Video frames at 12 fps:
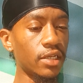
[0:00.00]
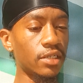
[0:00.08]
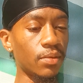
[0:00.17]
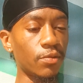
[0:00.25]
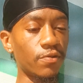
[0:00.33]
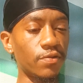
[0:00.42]

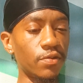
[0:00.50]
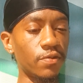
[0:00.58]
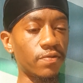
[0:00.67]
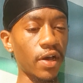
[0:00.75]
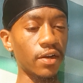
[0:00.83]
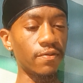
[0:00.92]
Some of you
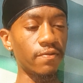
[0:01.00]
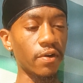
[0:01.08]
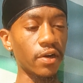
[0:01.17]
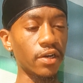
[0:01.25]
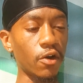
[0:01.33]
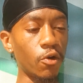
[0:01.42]
have had a
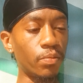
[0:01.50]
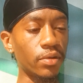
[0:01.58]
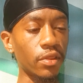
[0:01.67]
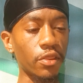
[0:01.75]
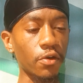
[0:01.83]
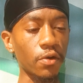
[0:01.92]
very
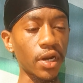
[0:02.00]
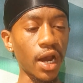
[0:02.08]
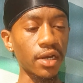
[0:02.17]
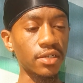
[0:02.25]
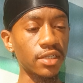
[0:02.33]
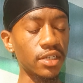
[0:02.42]
open third
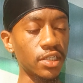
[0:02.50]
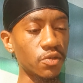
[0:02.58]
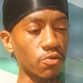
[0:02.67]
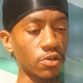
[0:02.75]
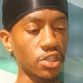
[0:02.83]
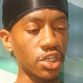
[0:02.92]
eye since you
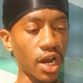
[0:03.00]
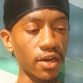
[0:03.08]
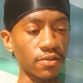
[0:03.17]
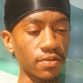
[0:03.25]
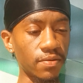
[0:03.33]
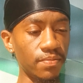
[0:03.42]
were a
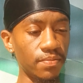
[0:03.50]
child.